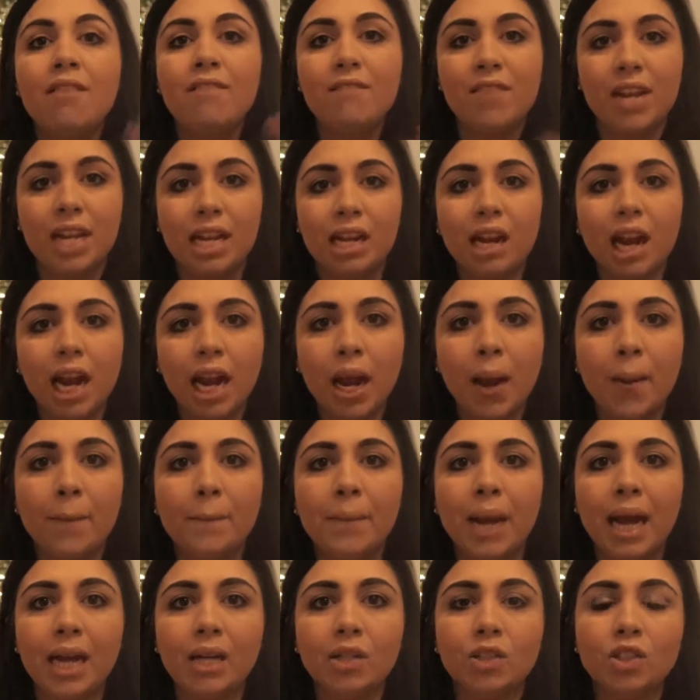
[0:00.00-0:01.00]
feeling like I'm
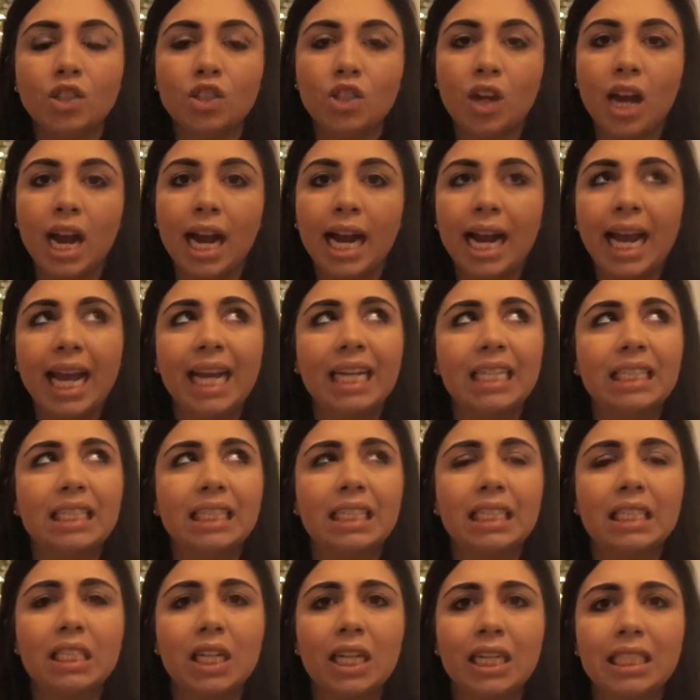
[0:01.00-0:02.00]
back on track, hence
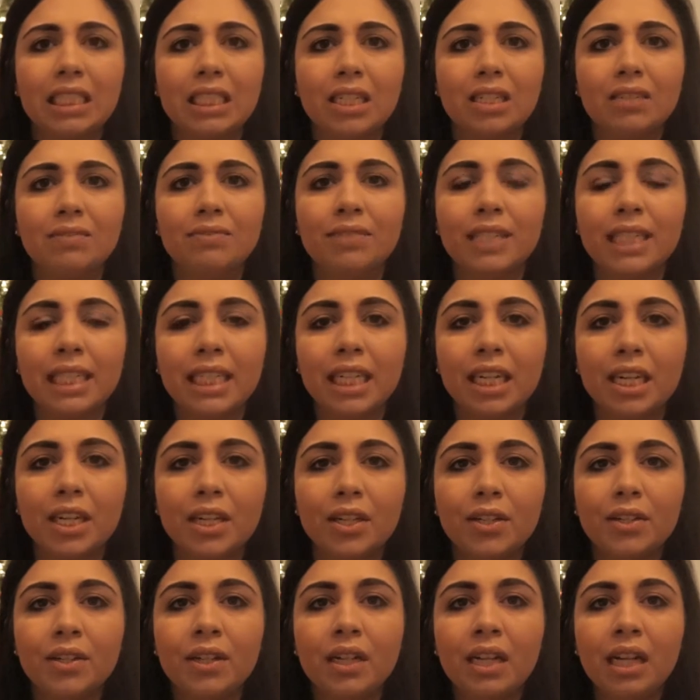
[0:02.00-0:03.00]
the nighttime
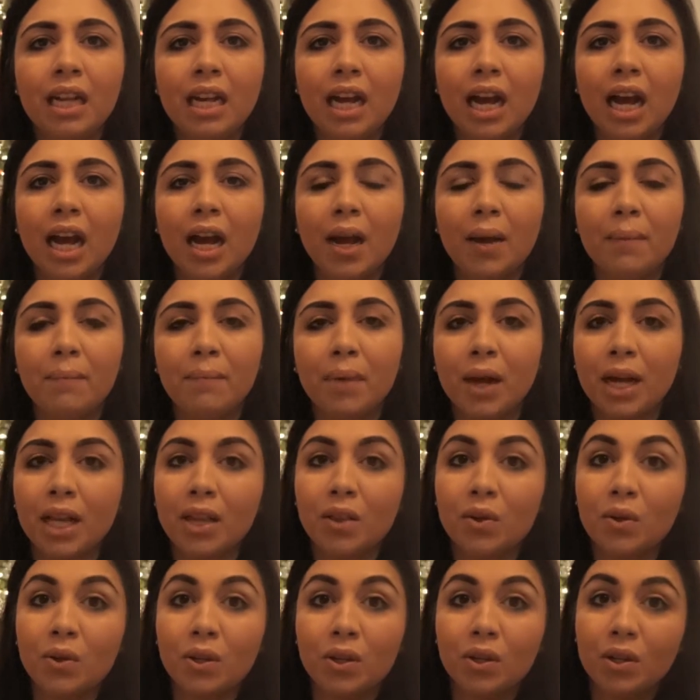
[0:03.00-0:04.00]
video. Um, but I
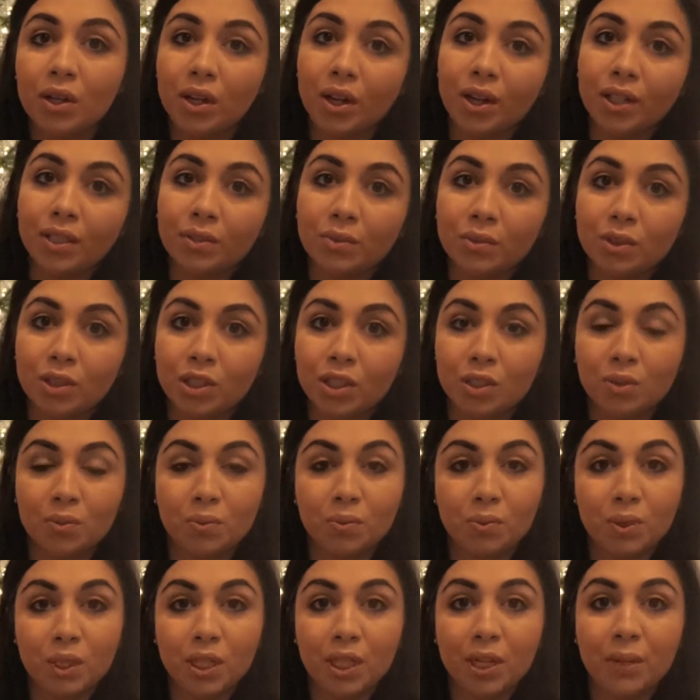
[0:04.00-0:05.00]
thought you guys would just,
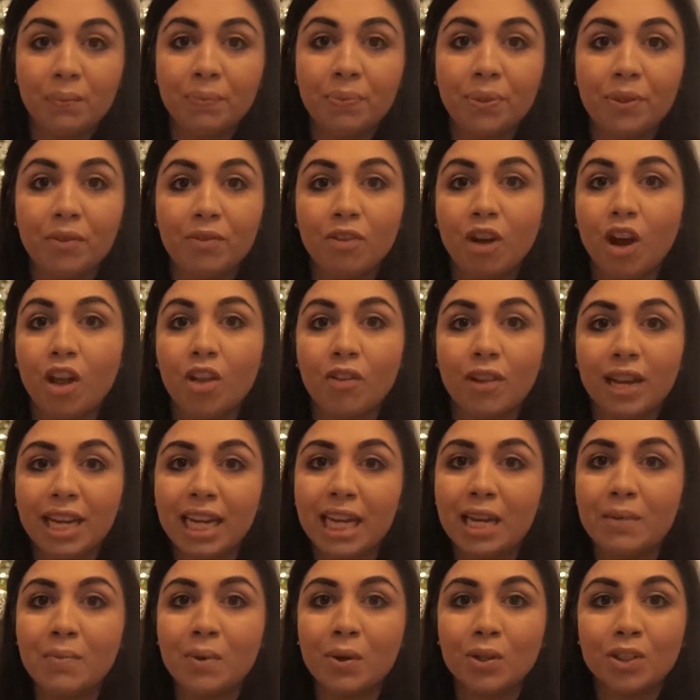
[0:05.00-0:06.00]
you know, rather I
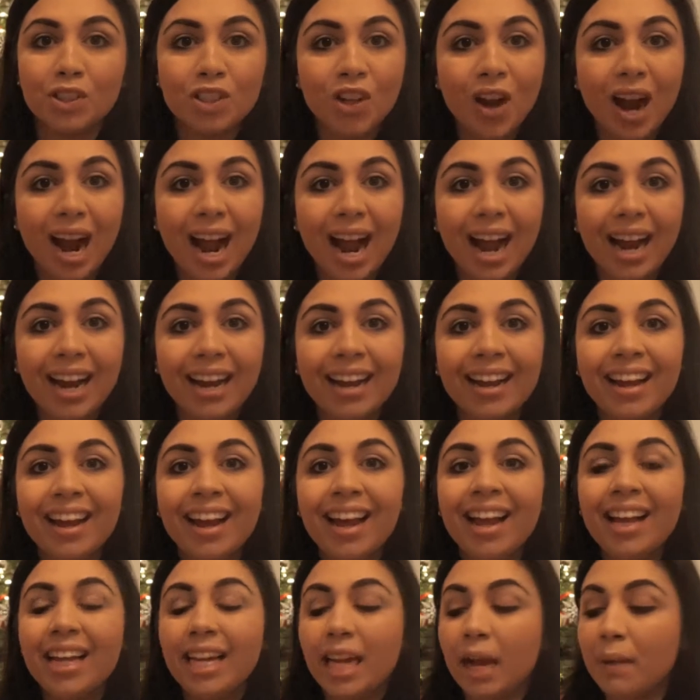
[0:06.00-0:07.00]
keep on track.
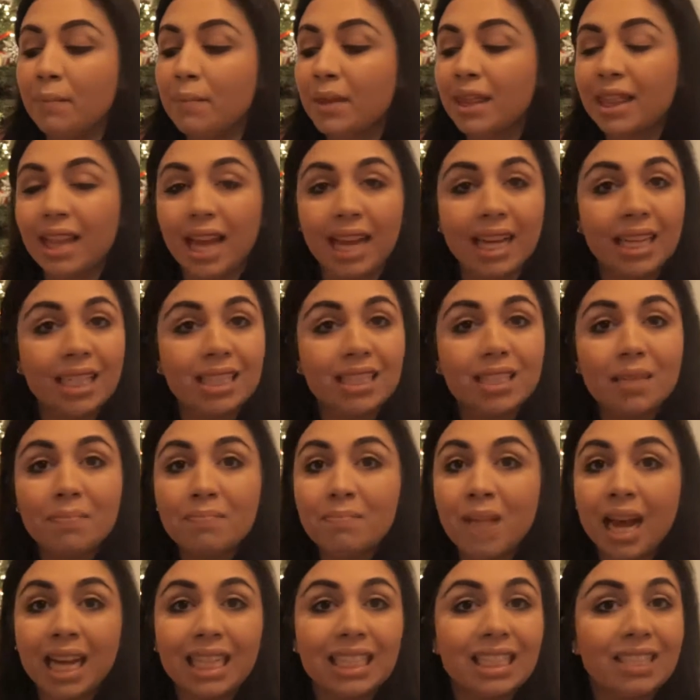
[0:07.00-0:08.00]
Yep, thanks
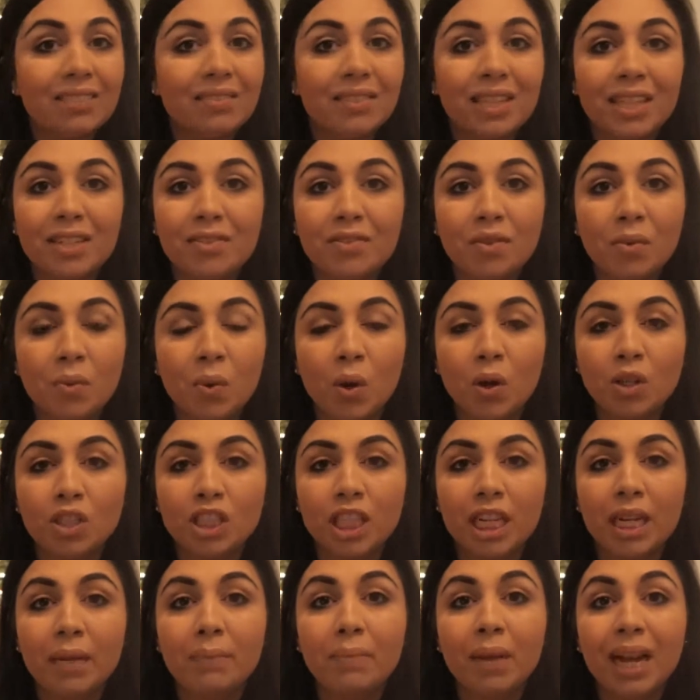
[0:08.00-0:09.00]
massively for
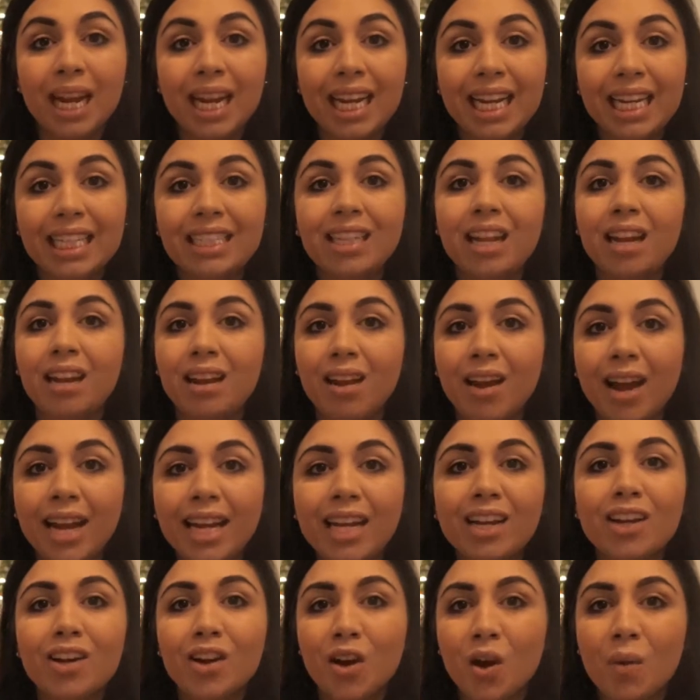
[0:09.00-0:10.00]
watching. Please
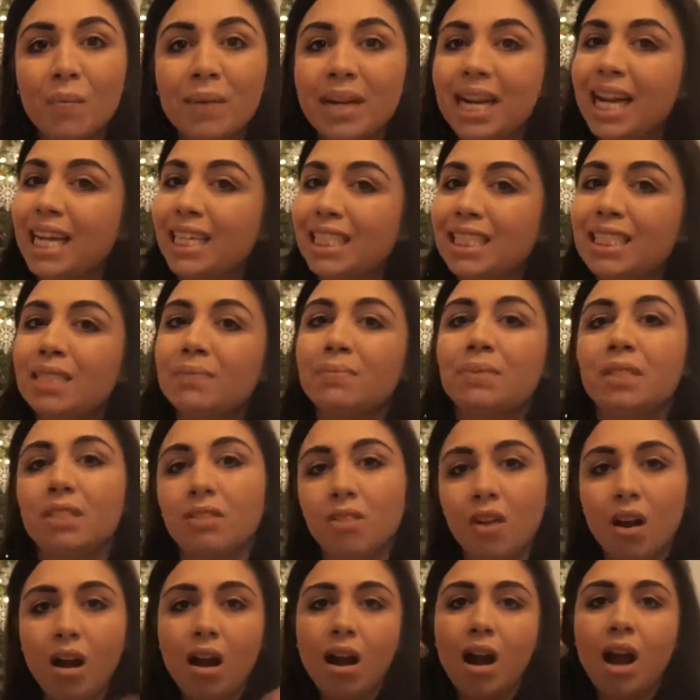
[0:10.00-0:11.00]
like, comment and
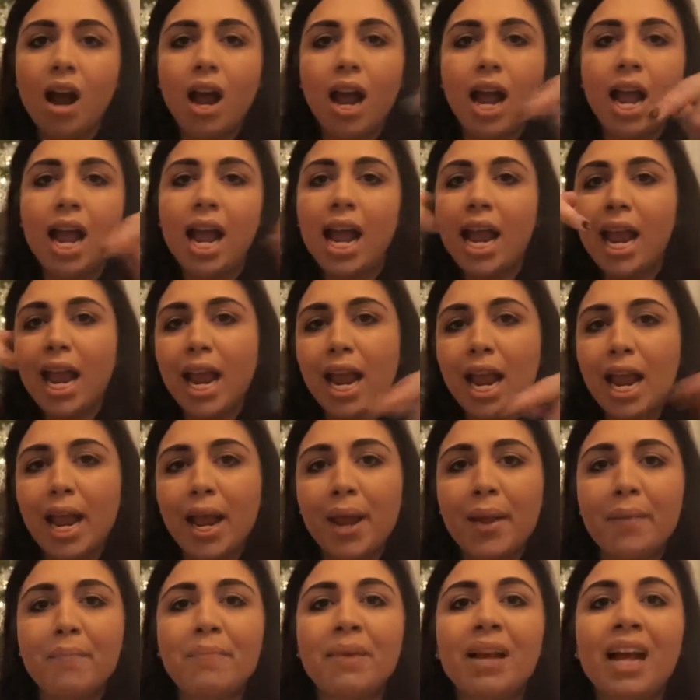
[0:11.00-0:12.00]

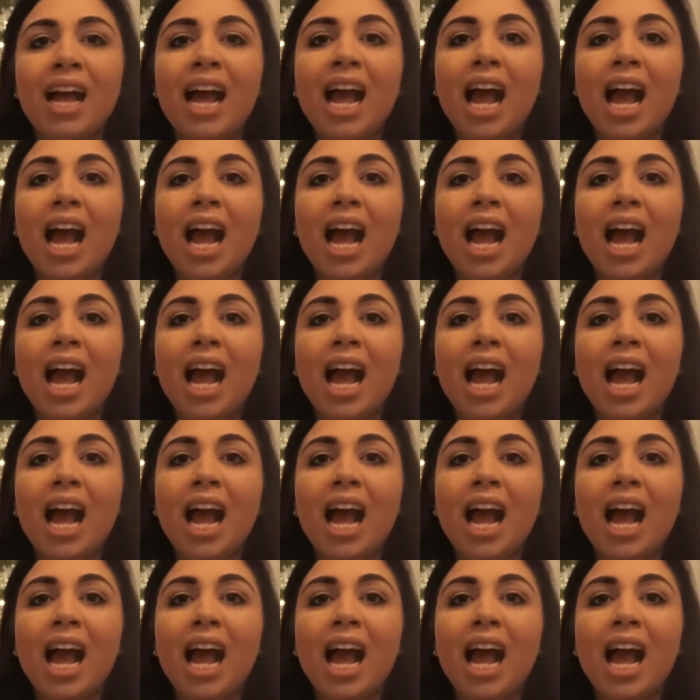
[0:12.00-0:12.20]
subscribe.